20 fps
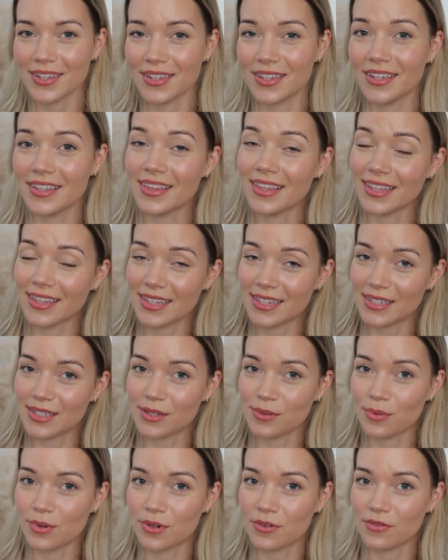You think this
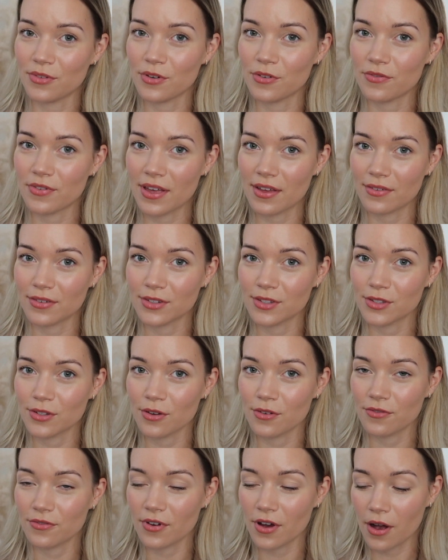is one of your favorites
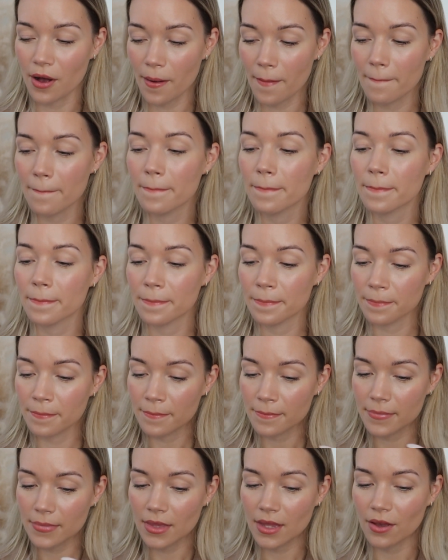so far?
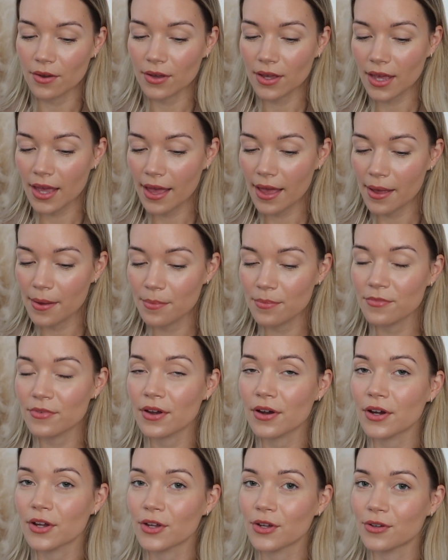Okay,
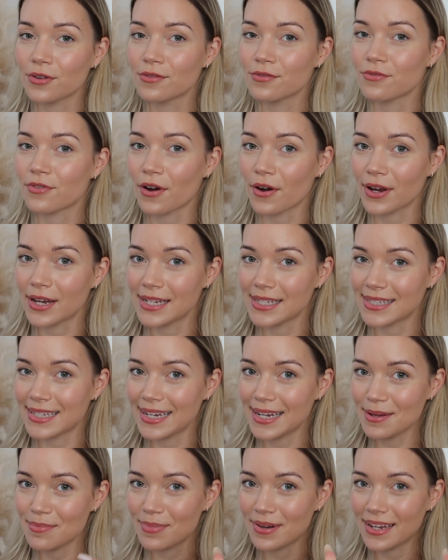very good, very
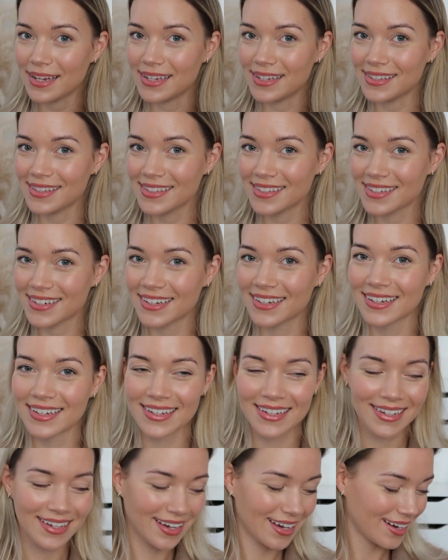easily pleased.
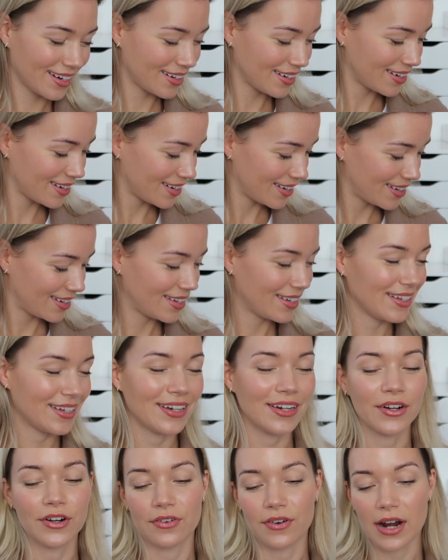
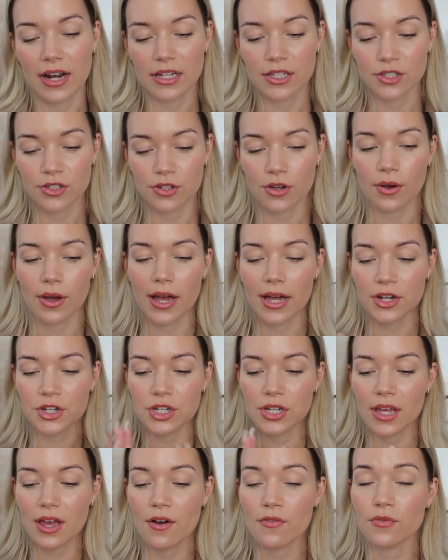Alright, so I
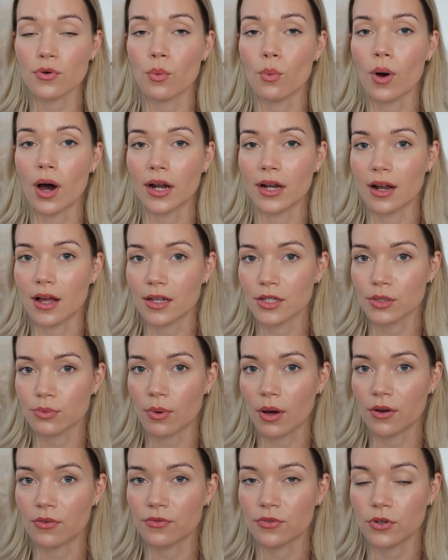actually have one last
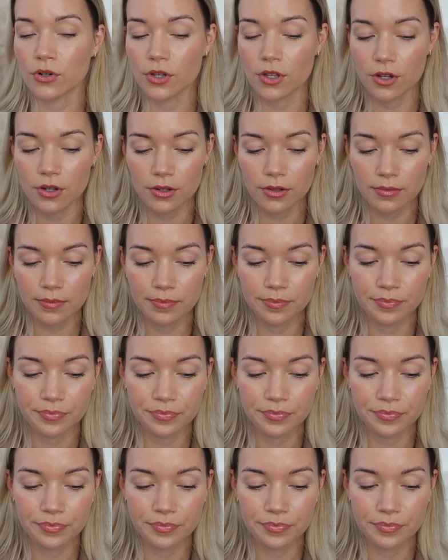one for you.